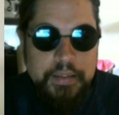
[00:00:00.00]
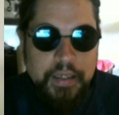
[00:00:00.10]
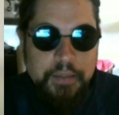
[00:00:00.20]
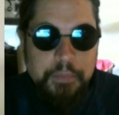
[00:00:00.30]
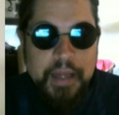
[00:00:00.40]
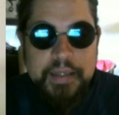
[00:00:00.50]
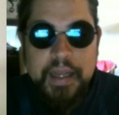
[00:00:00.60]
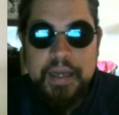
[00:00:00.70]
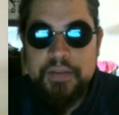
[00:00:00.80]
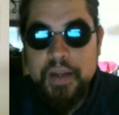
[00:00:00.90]
Now, the Black
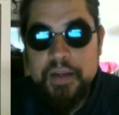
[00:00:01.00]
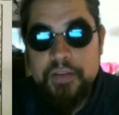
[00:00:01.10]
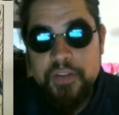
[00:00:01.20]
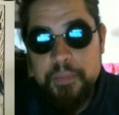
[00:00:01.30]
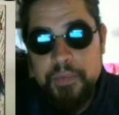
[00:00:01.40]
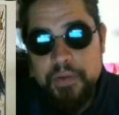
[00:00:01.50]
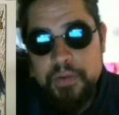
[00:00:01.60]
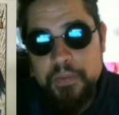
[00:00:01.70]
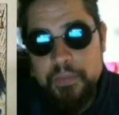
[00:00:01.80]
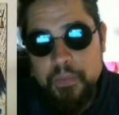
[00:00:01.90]
Knight has had a
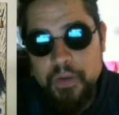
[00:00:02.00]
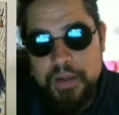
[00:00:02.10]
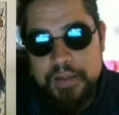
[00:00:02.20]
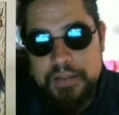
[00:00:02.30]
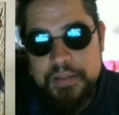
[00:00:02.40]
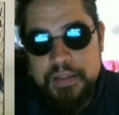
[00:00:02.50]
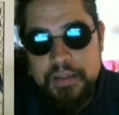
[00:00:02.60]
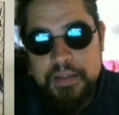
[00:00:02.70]
similar one